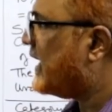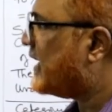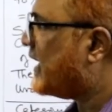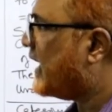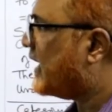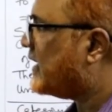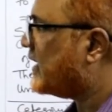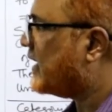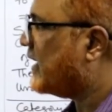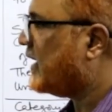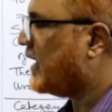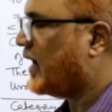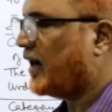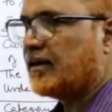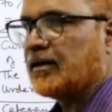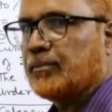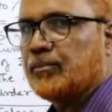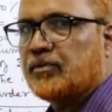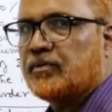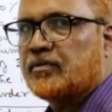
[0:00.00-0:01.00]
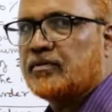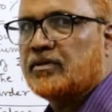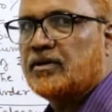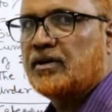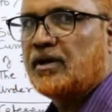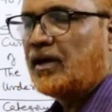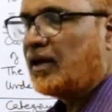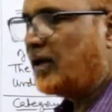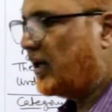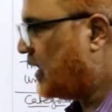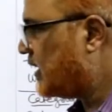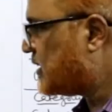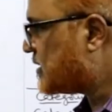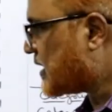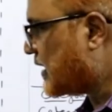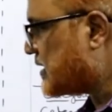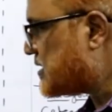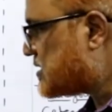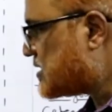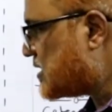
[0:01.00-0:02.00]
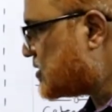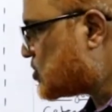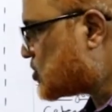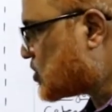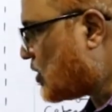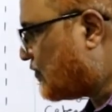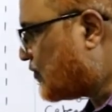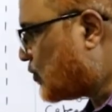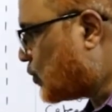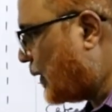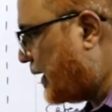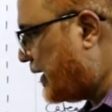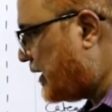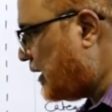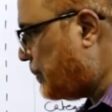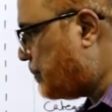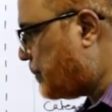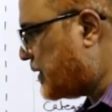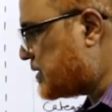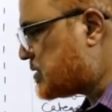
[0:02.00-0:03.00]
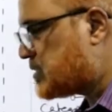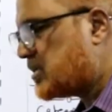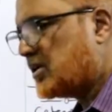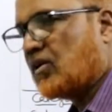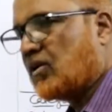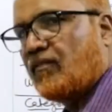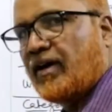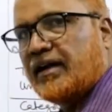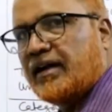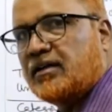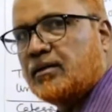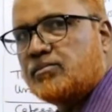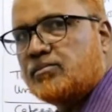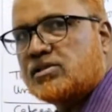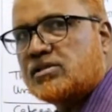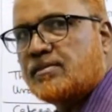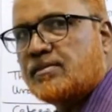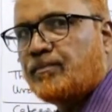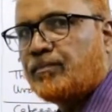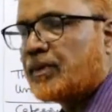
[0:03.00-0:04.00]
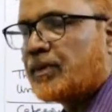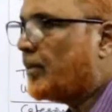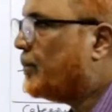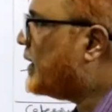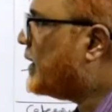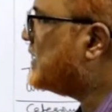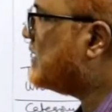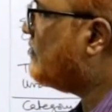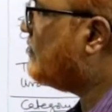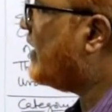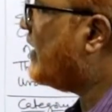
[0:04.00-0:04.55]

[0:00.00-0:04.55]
A category items. It consists of 20% of items but the